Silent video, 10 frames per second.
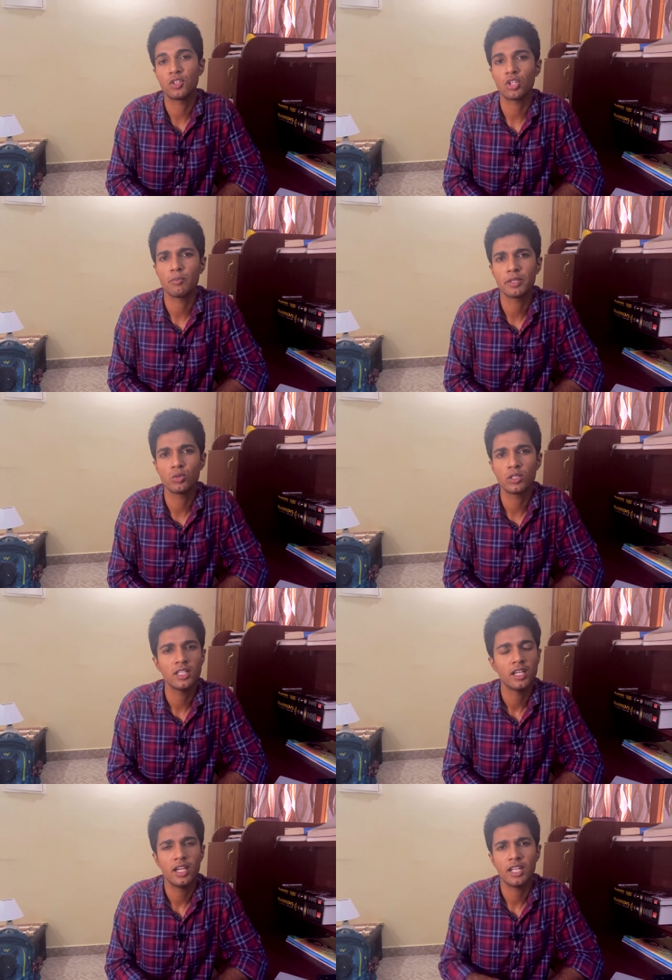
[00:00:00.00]
on topic one,
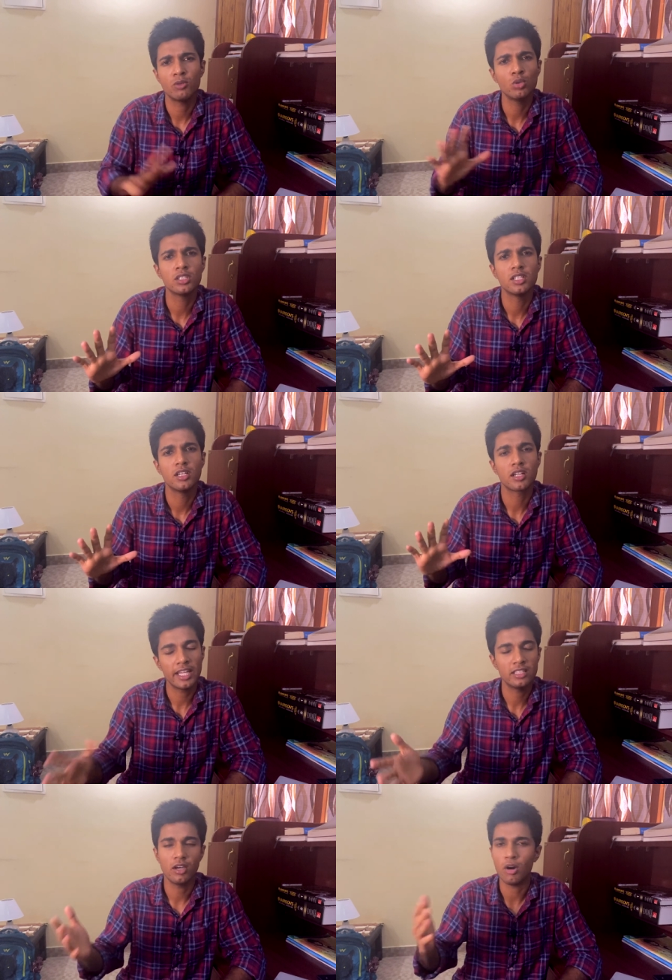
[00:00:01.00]
and I would
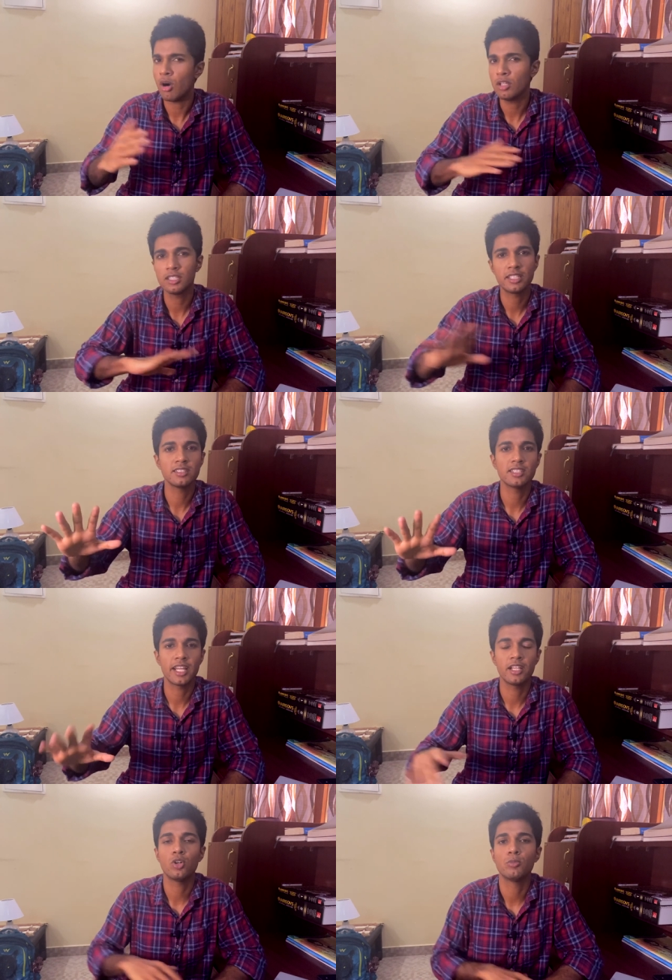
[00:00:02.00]
write all the things that
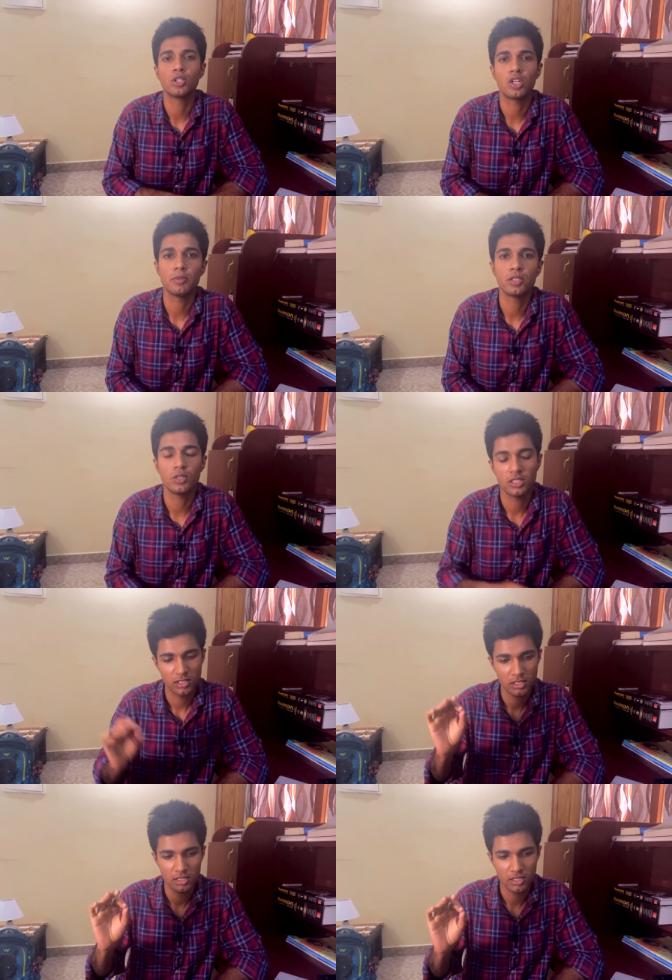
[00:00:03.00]
I know about topic one
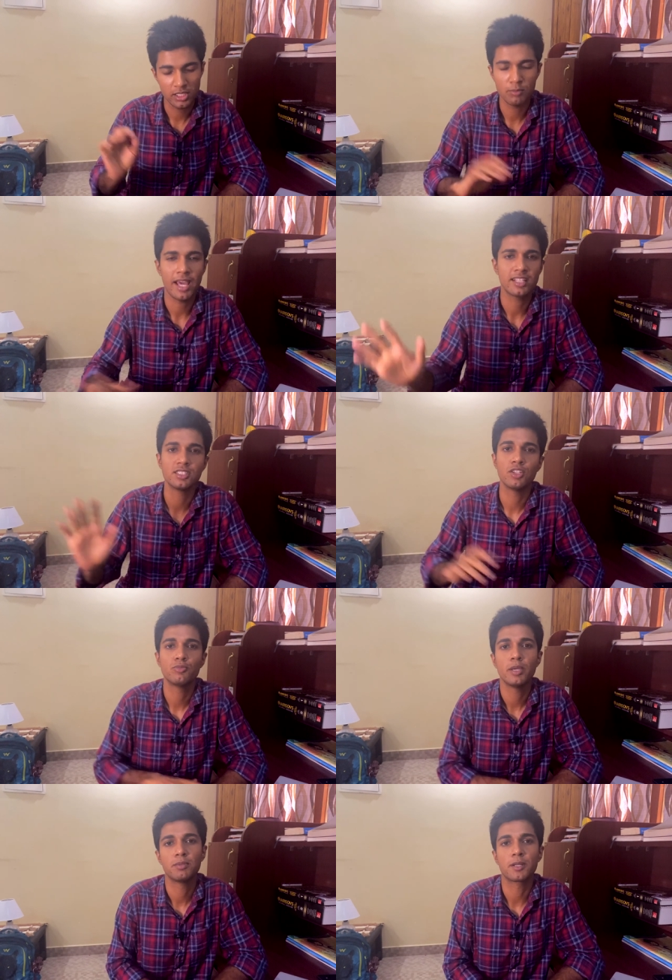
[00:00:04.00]
in a blank sheet of
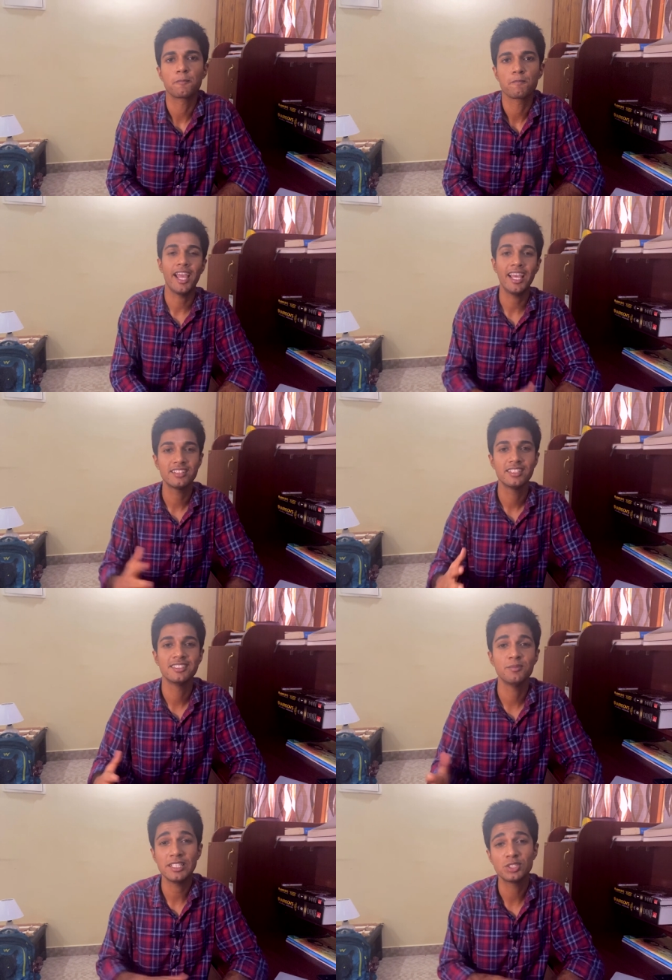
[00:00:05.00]
paper. And
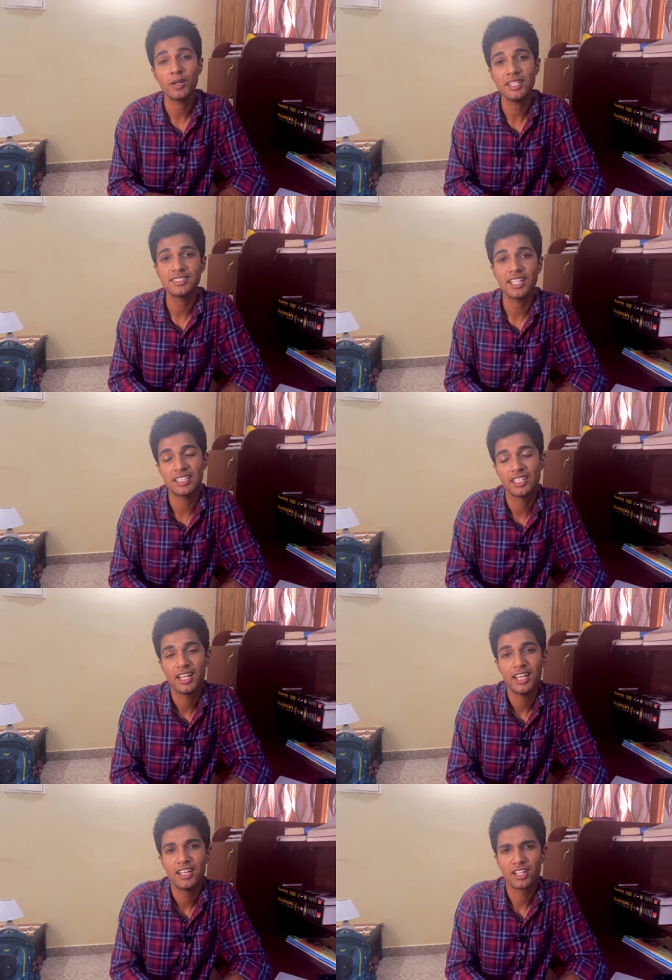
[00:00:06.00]
the best part is that
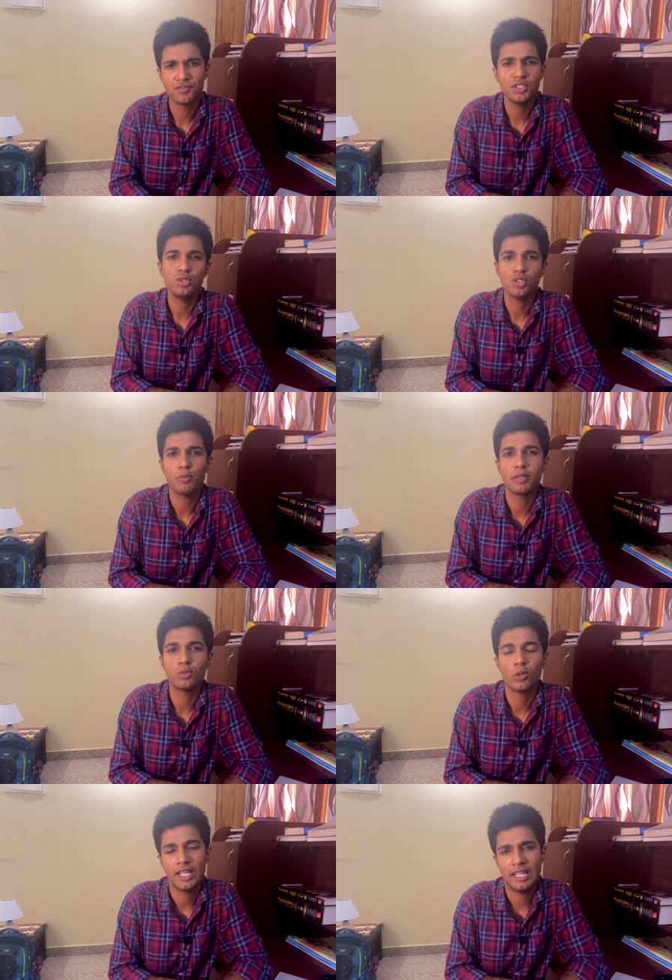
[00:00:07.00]
reviewing topic
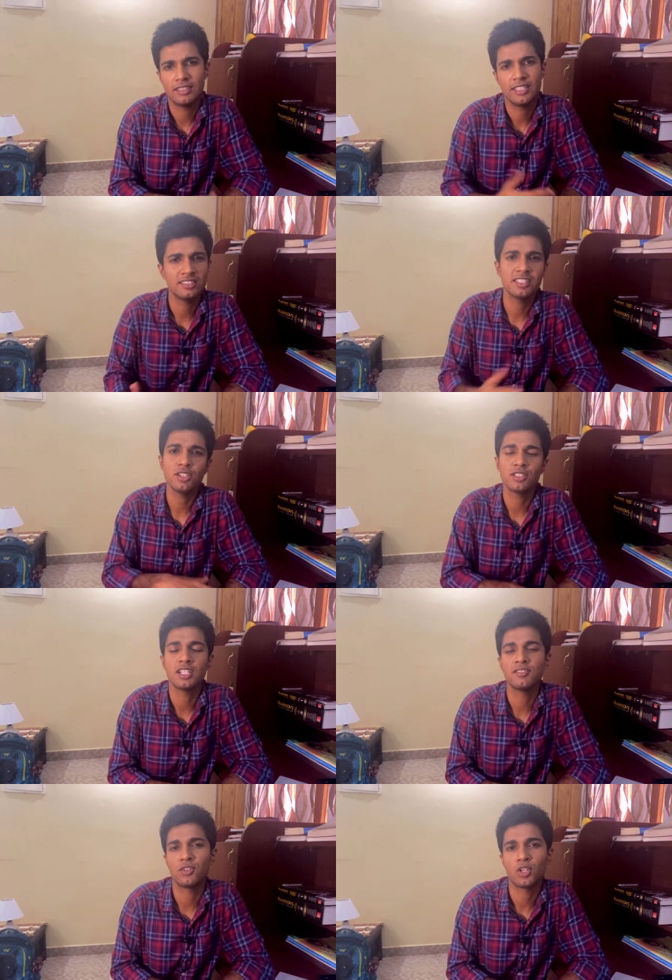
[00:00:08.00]
one and testing
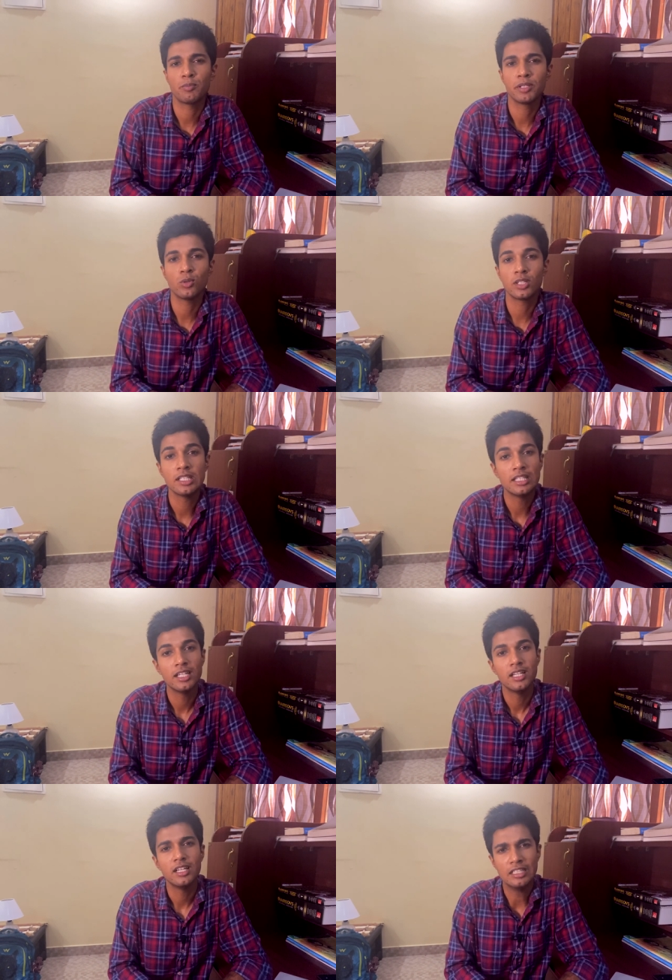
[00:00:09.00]
yourself on topic one
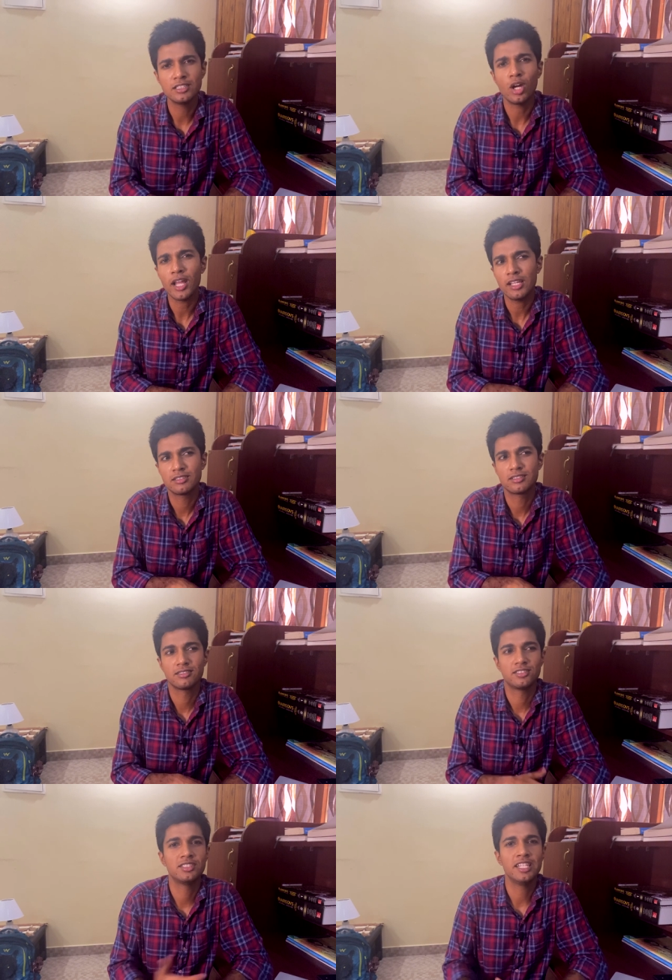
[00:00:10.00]
is not as
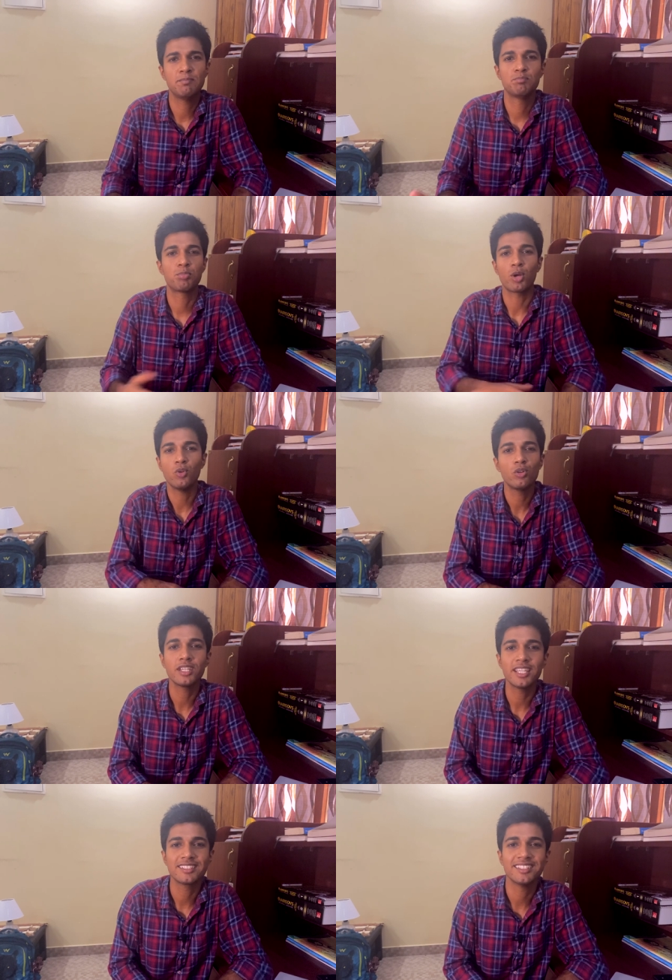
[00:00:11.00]
sleep
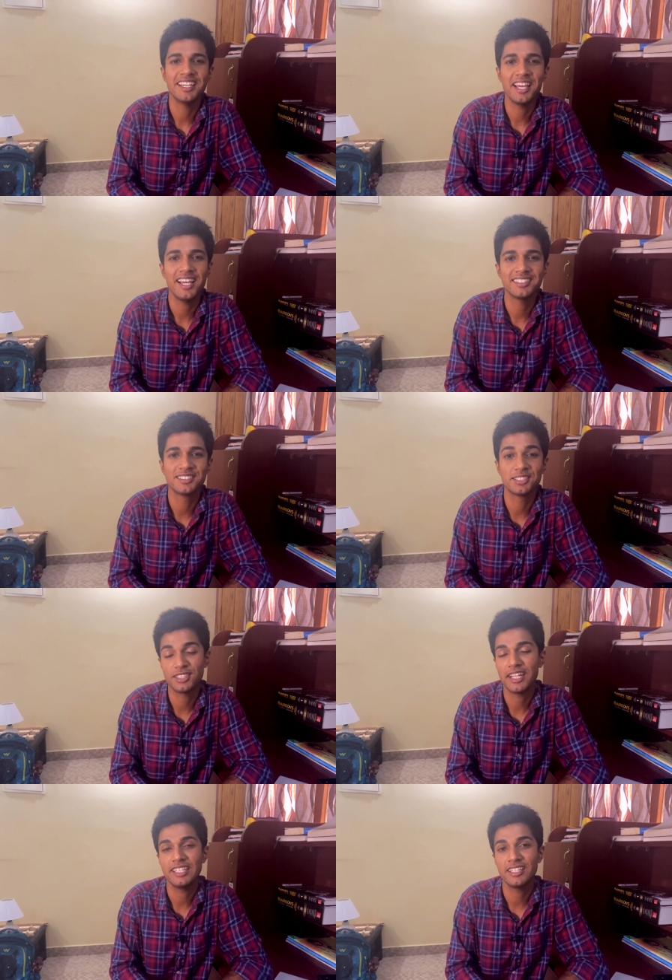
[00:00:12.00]
provoking as
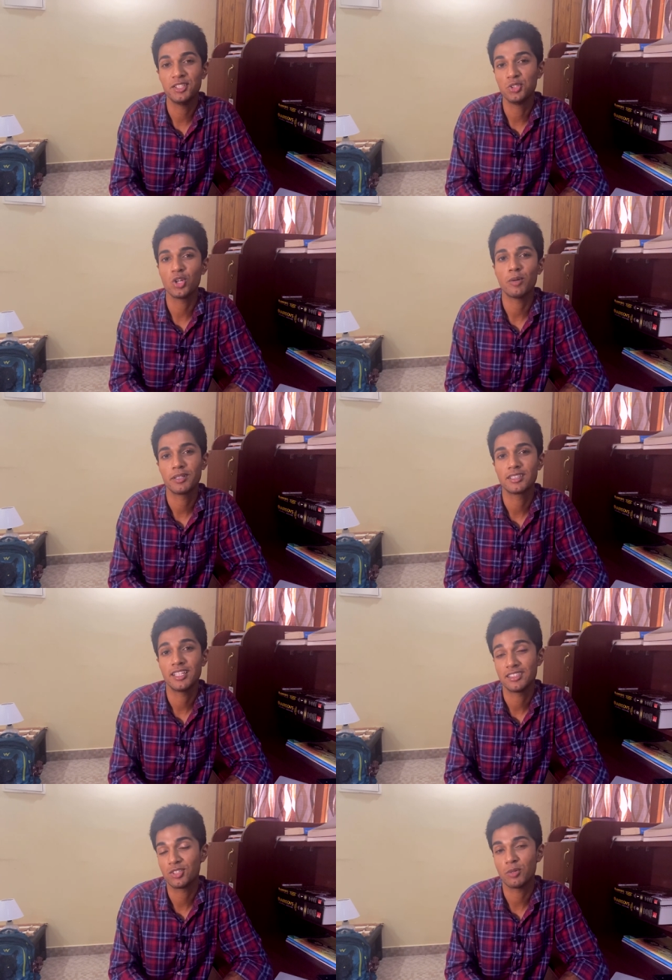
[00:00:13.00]
studying a new topic, that
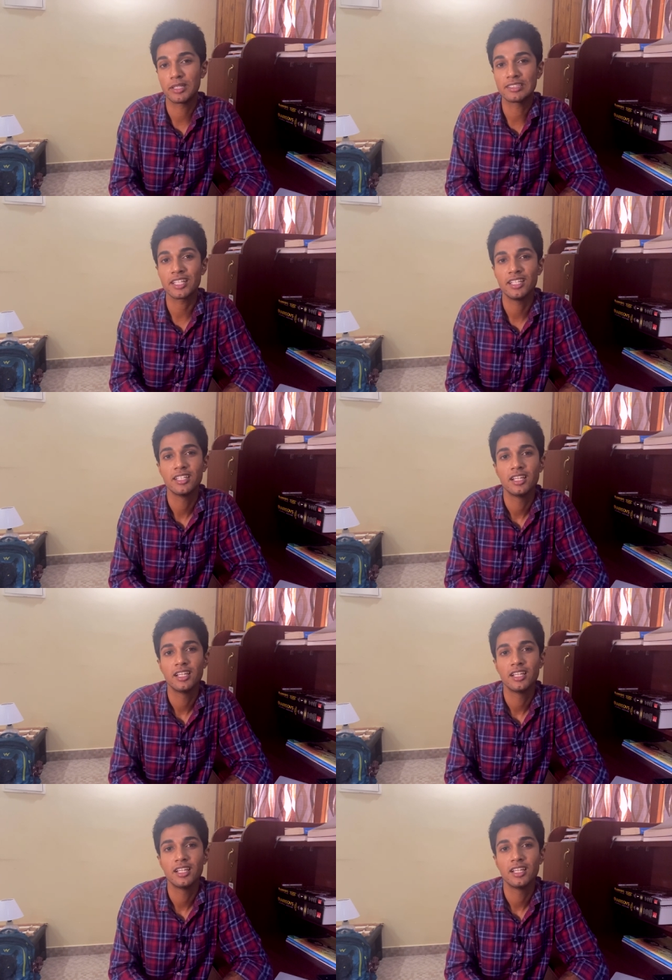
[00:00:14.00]
is topic three.